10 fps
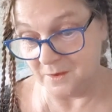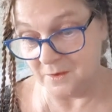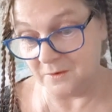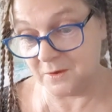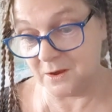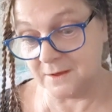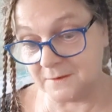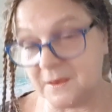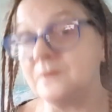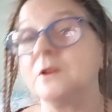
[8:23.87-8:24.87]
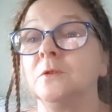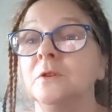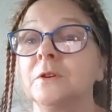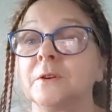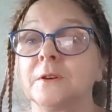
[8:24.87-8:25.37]
So let's have a
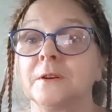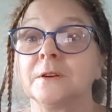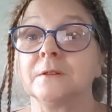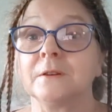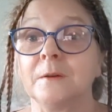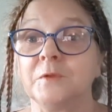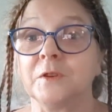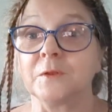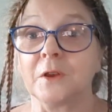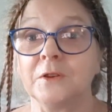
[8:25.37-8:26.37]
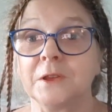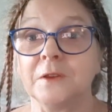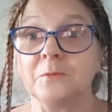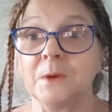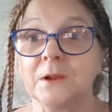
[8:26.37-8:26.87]
look I'm just going to
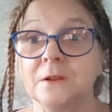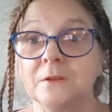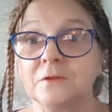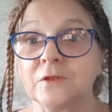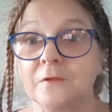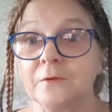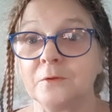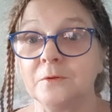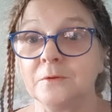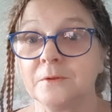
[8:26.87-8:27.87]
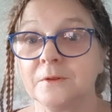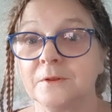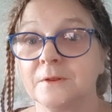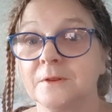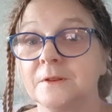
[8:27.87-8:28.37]
give them a little shuffle.
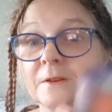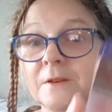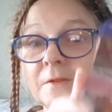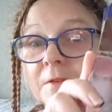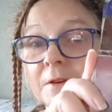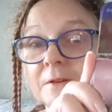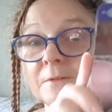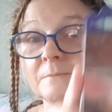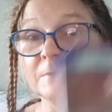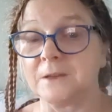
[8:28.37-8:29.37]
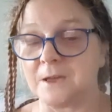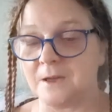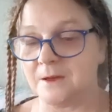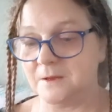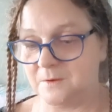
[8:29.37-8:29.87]
These are the, the
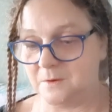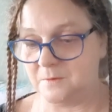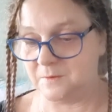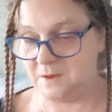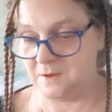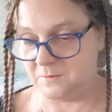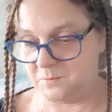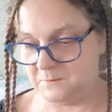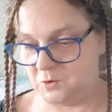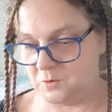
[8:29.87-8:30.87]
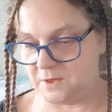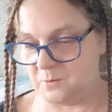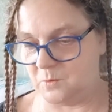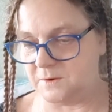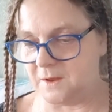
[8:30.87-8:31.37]
cards. am seeing as we've got that
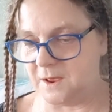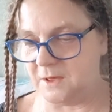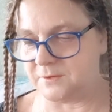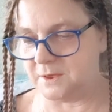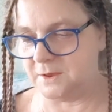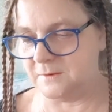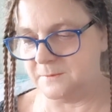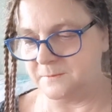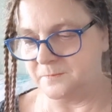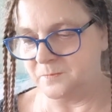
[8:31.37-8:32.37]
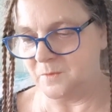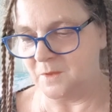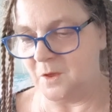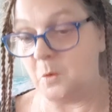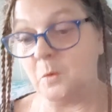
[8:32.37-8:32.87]
one out there,
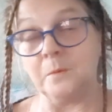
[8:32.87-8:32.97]
oh,